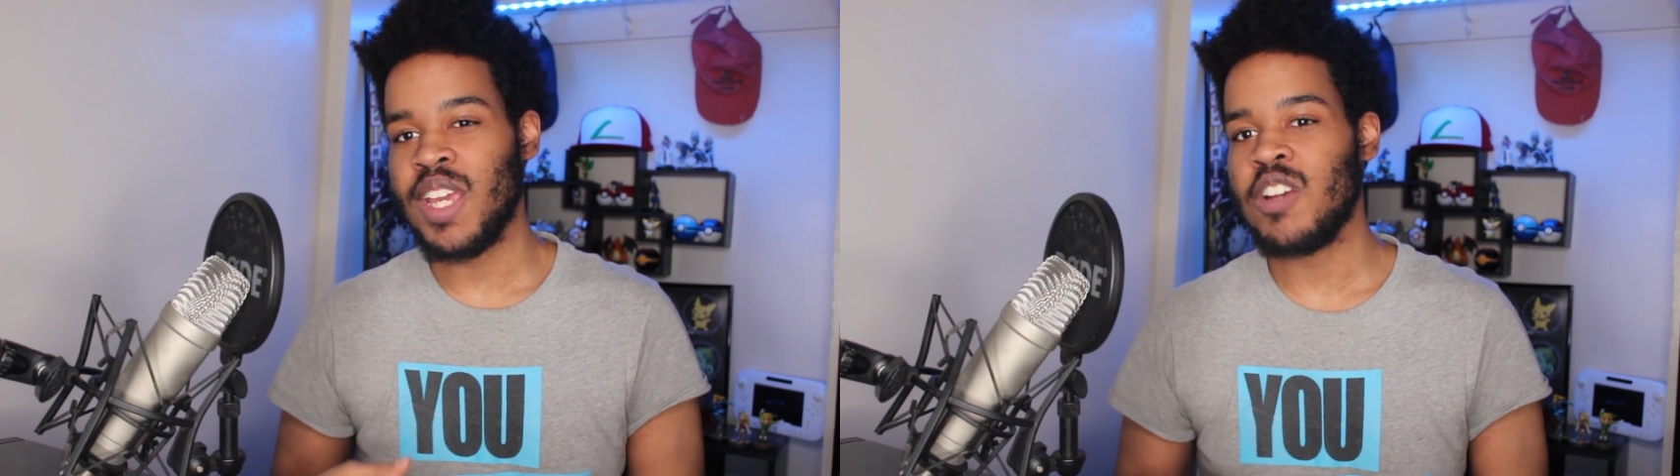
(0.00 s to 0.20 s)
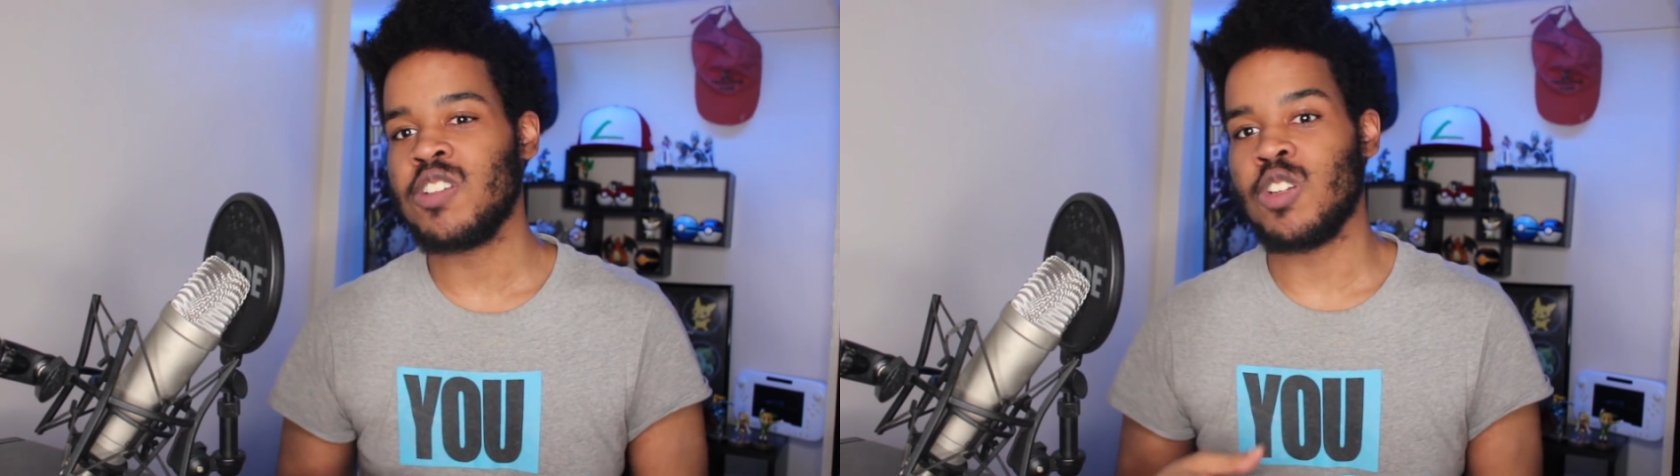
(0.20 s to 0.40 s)

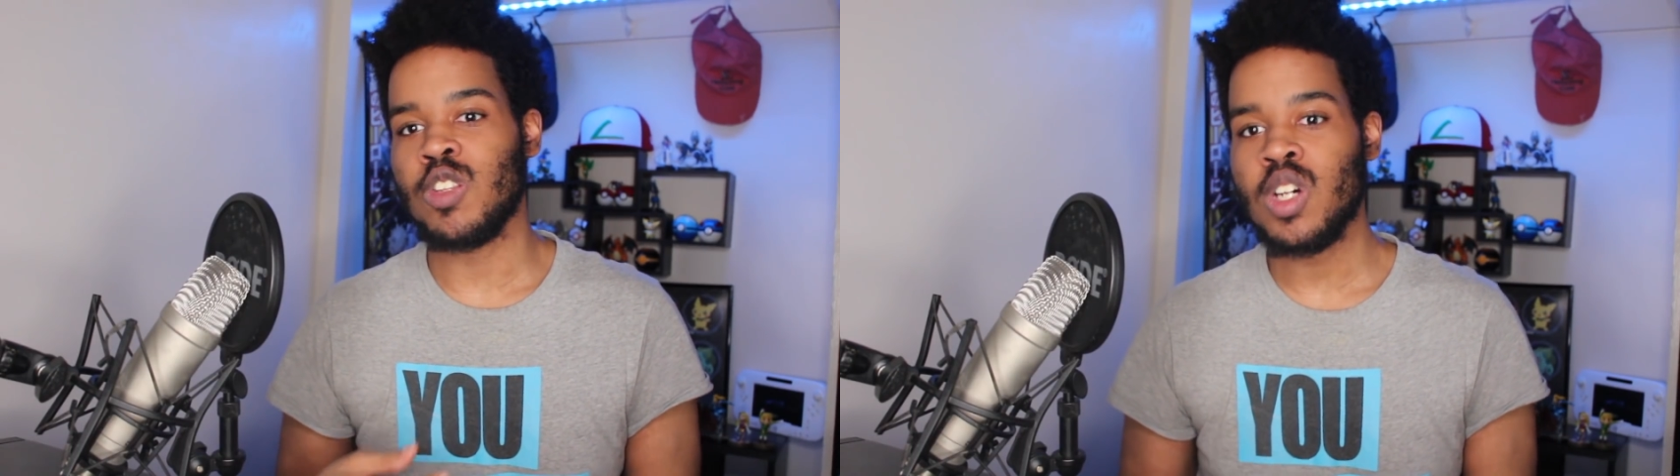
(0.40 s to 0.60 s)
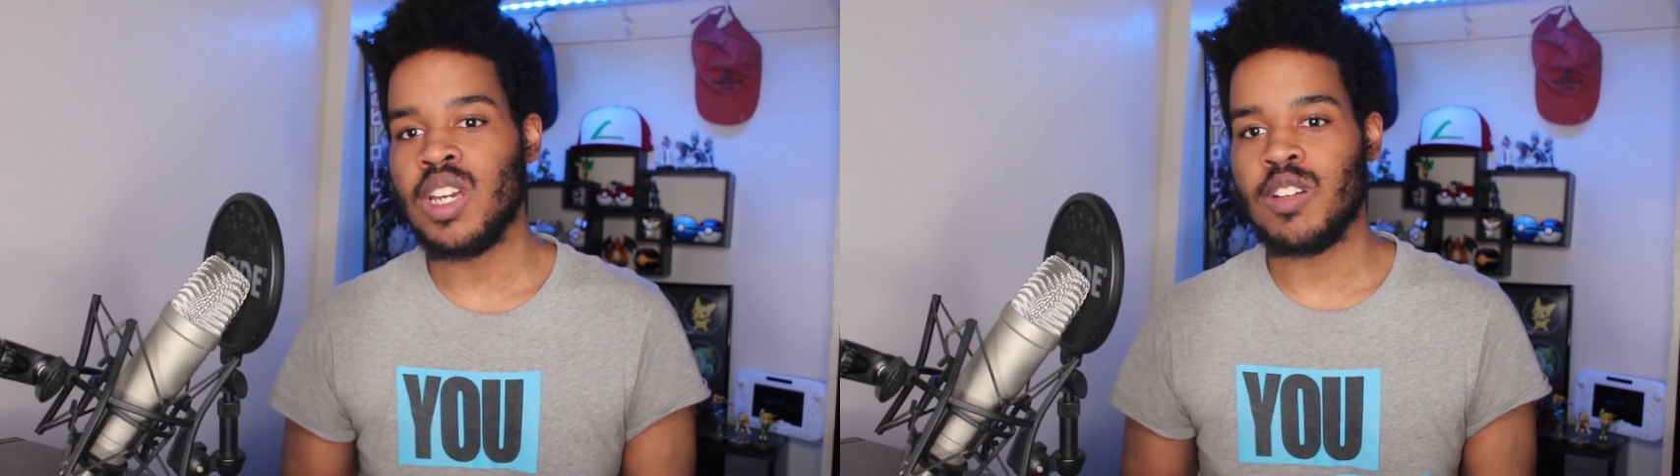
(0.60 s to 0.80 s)
players are
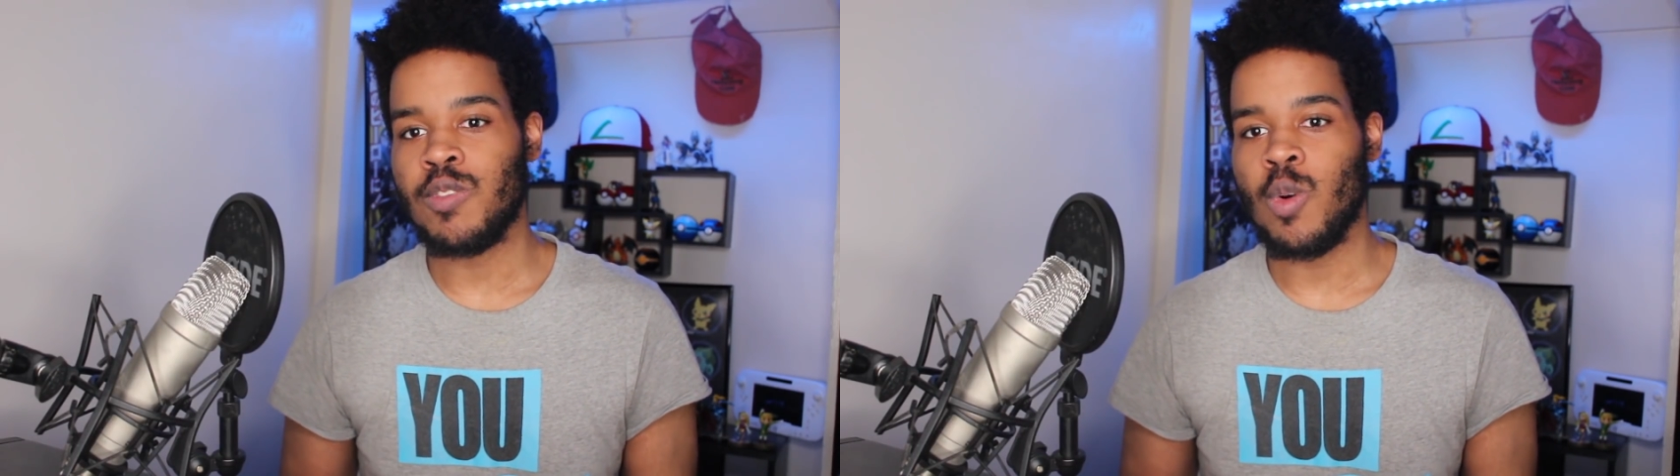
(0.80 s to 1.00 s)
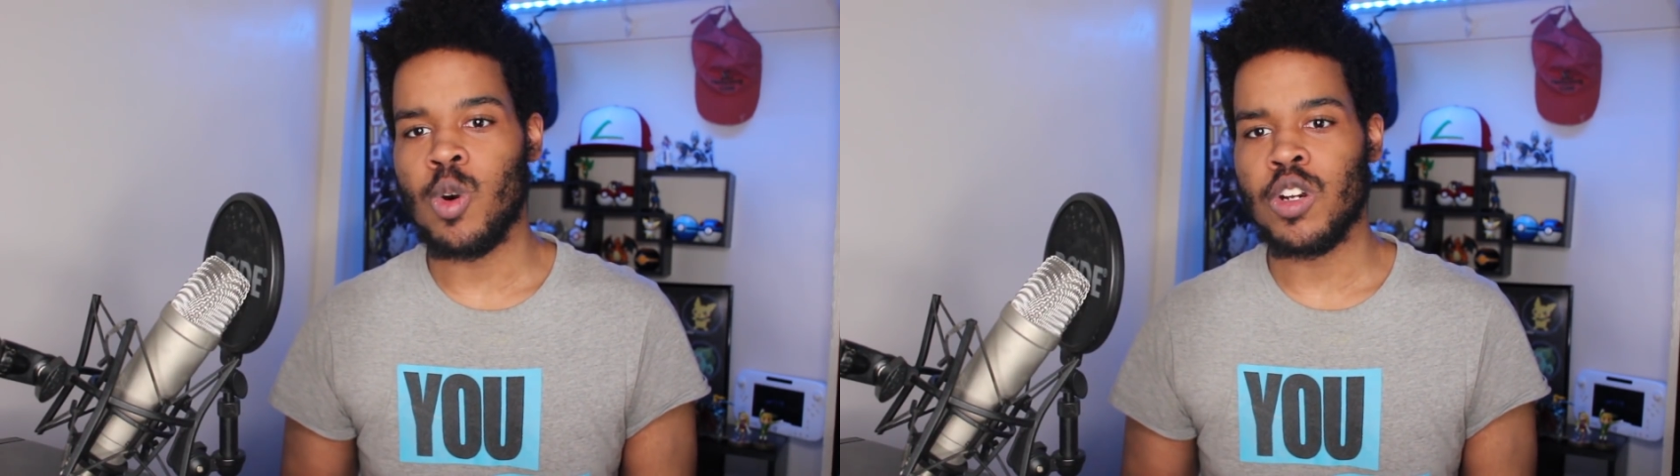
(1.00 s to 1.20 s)
looking
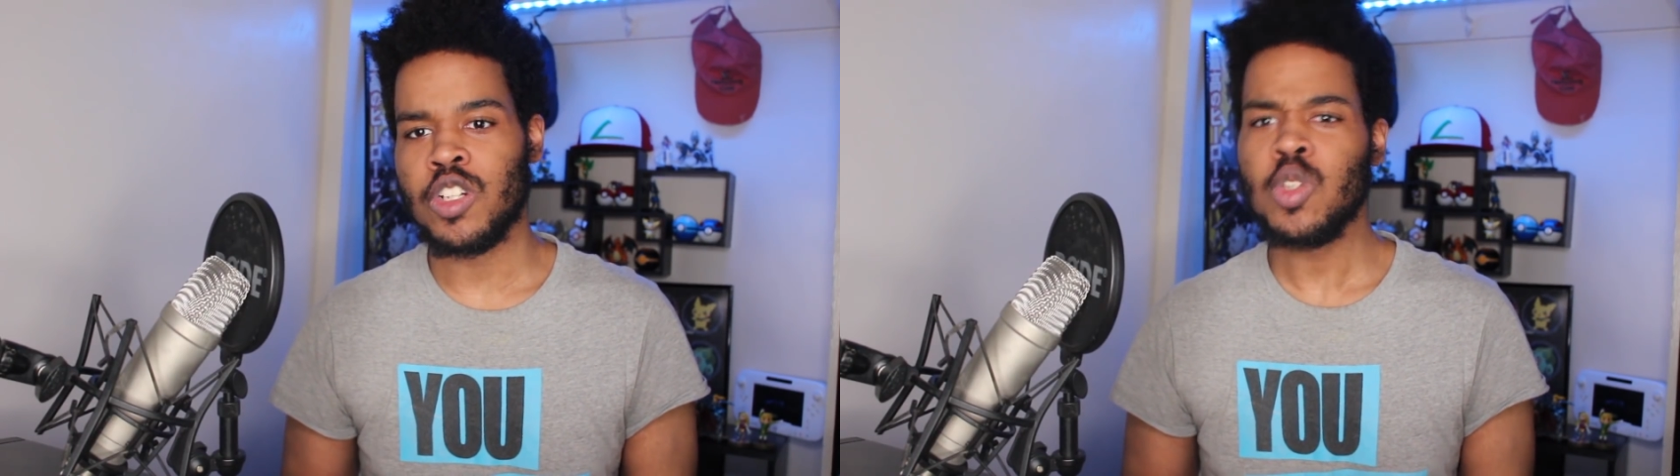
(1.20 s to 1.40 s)
for.